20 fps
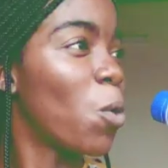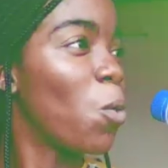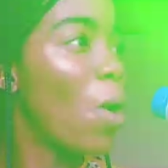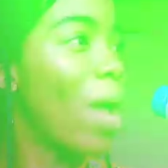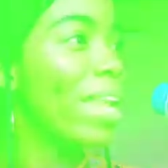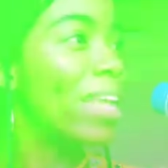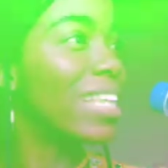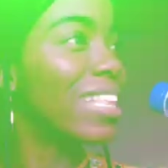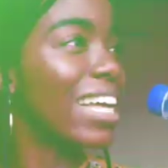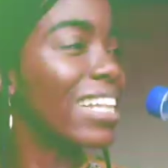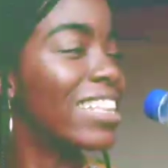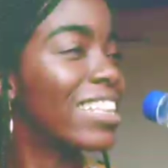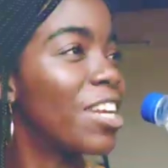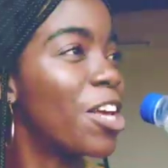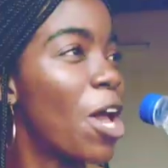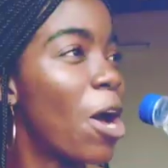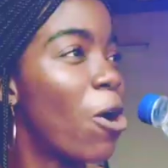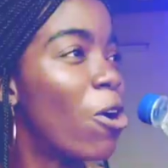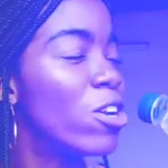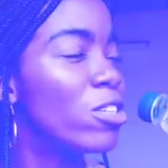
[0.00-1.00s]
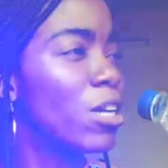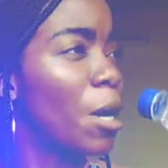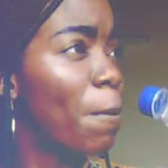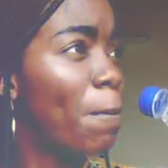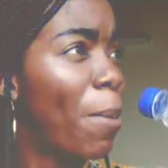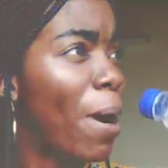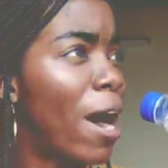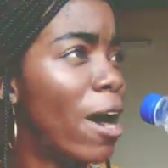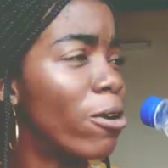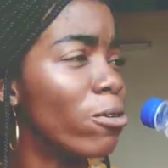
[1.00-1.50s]
weighing in at
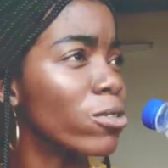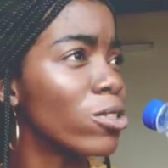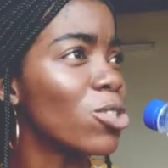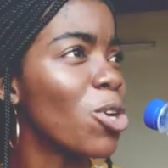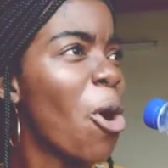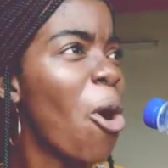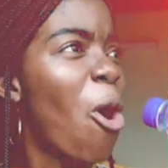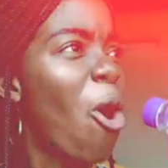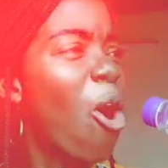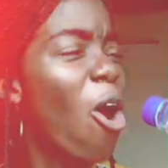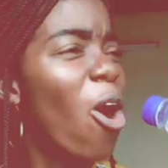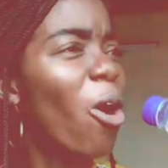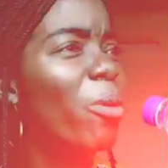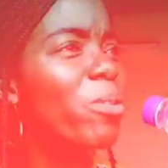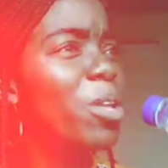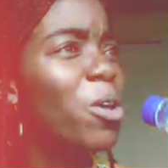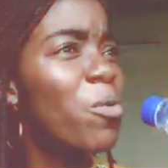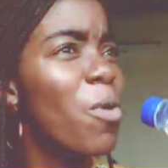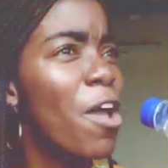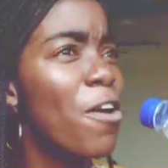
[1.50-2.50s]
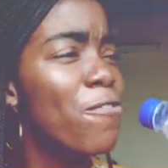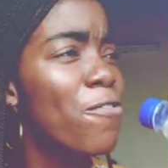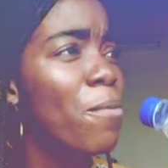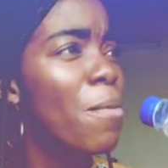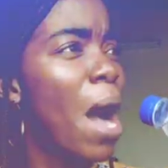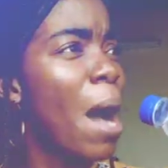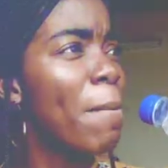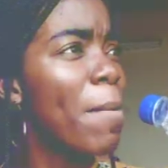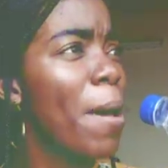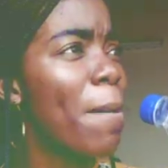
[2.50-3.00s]
300 pounds, all the way from
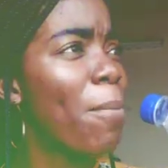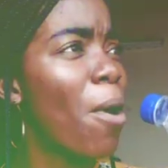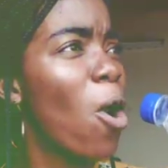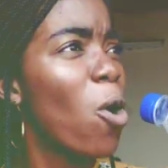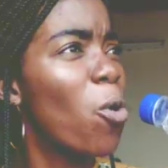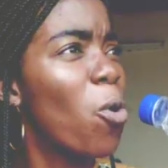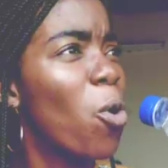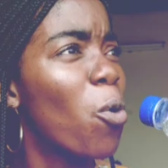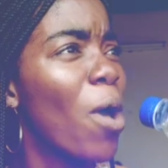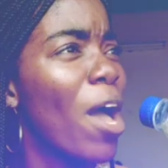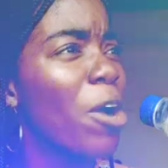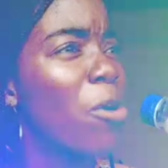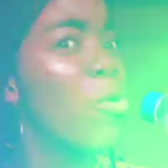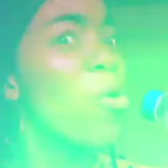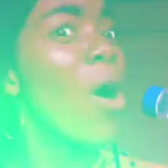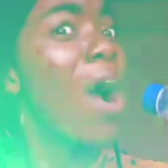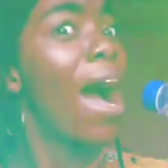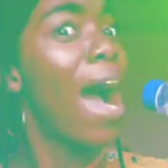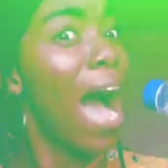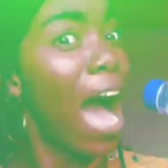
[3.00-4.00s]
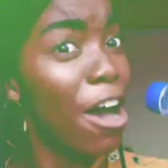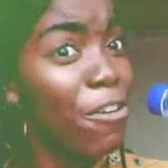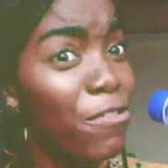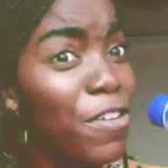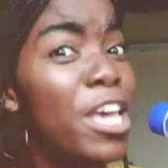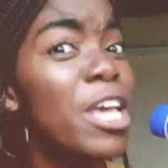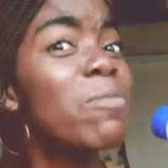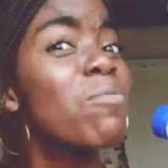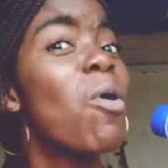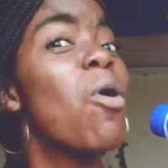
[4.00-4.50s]
Amebo Ugwegu,
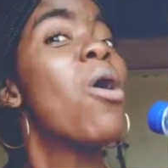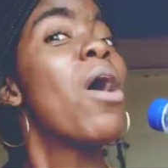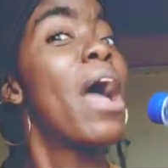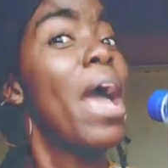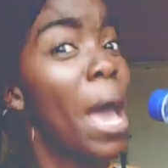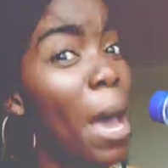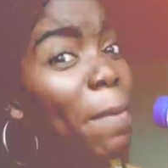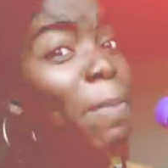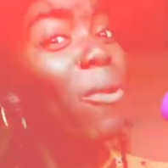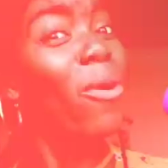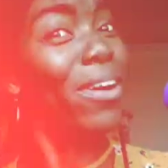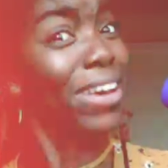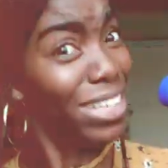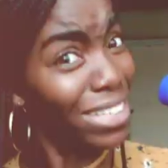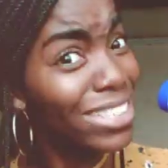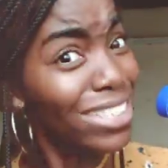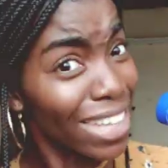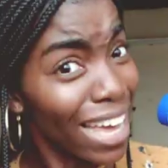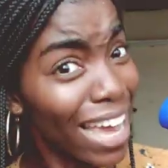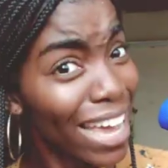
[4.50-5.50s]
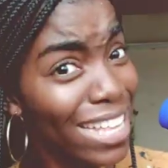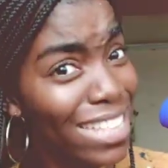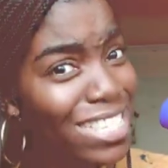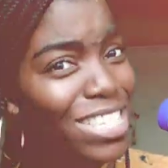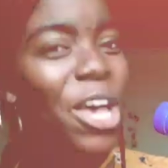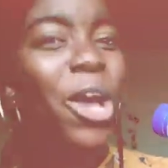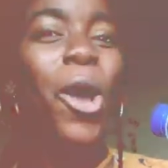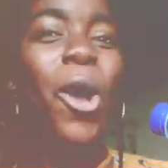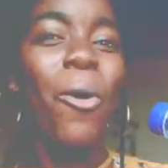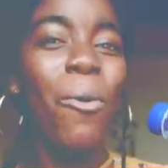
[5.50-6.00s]
Afikpo, Ebonyi State.
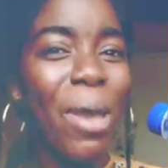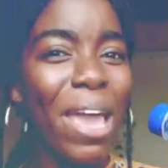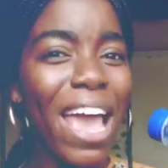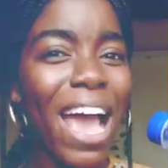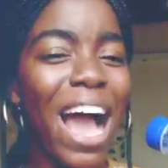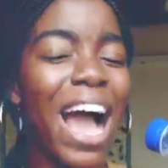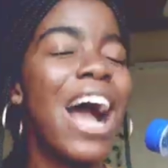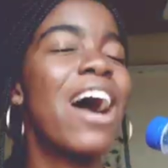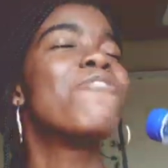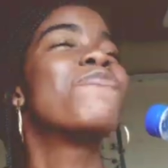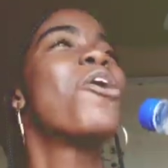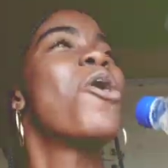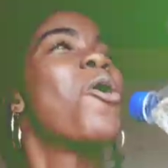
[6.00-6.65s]
We have